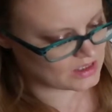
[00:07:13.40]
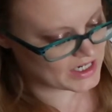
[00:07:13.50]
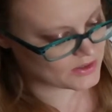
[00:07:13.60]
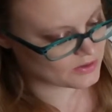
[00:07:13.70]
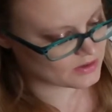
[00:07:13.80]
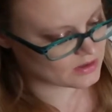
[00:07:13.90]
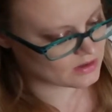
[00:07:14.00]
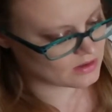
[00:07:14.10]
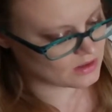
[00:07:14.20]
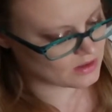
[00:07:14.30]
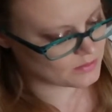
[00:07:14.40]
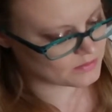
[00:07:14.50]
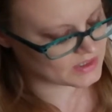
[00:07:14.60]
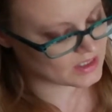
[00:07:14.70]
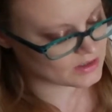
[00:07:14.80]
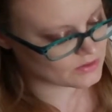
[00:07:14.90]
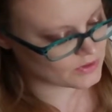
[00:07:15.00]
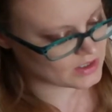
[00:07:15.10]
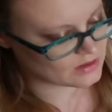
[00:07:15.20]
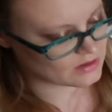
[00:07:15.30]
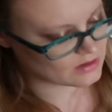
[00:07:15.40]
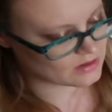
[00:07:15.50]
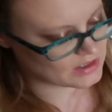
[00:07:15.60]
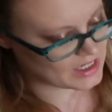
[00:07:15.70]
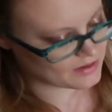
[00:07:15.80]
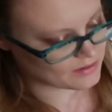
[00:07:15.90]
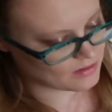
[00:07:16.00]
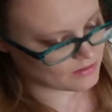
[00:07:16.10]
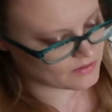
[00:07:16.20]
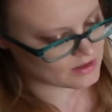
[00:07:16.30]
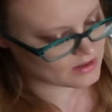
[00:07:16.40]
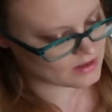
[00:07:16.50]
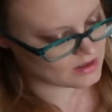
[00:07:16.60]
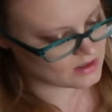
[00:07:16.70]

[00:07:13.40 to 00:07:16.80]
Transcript: I took such great care of it.